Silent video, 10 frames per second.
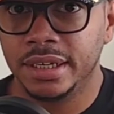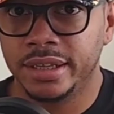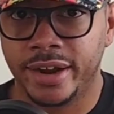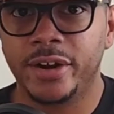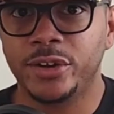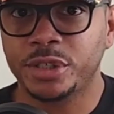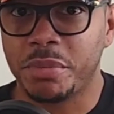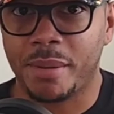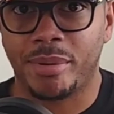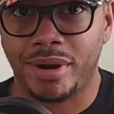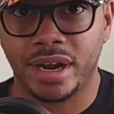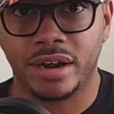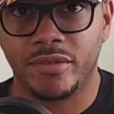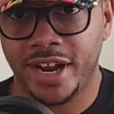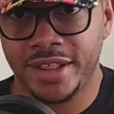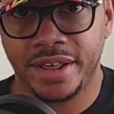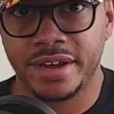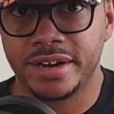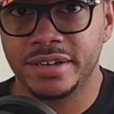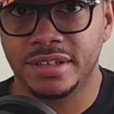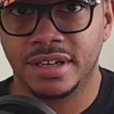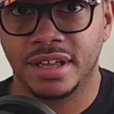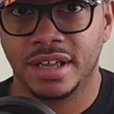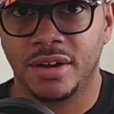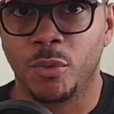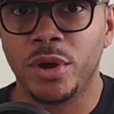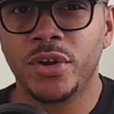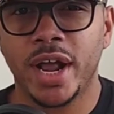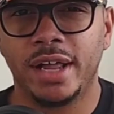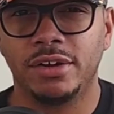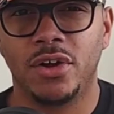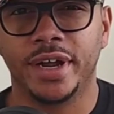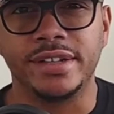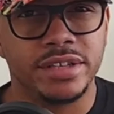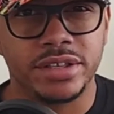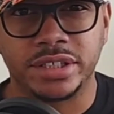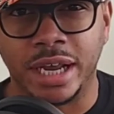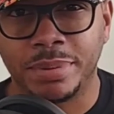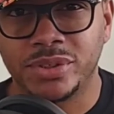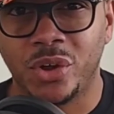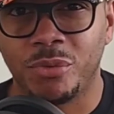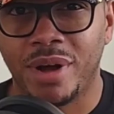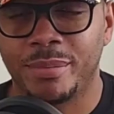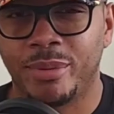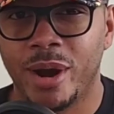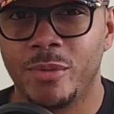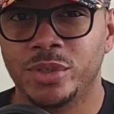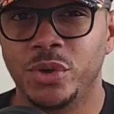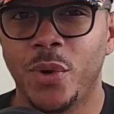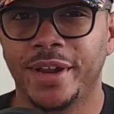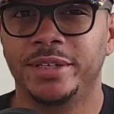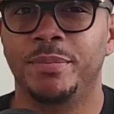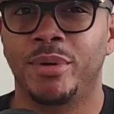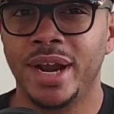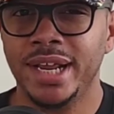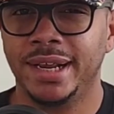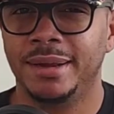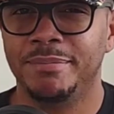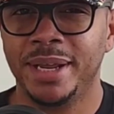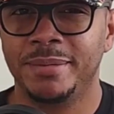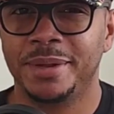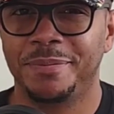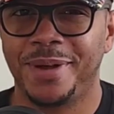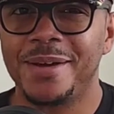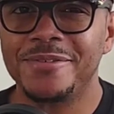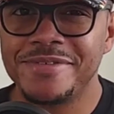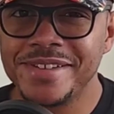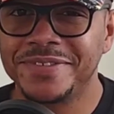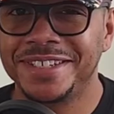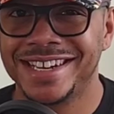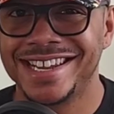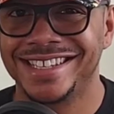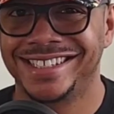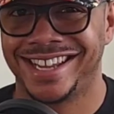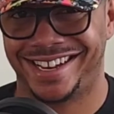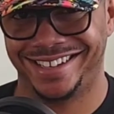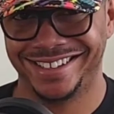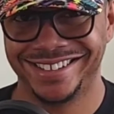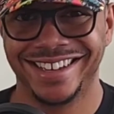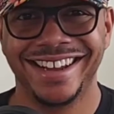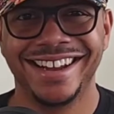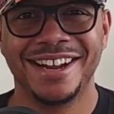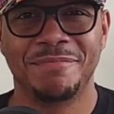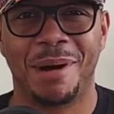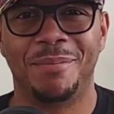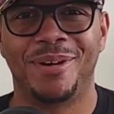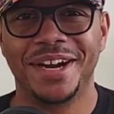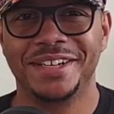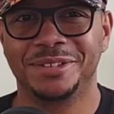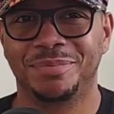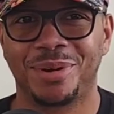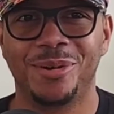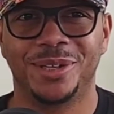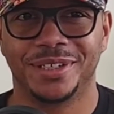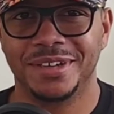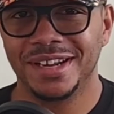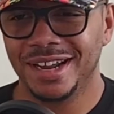There goes my brain right there. Wonder how long into this episode my brain was going to break. Maybe about 15 seconds. My brain is broken.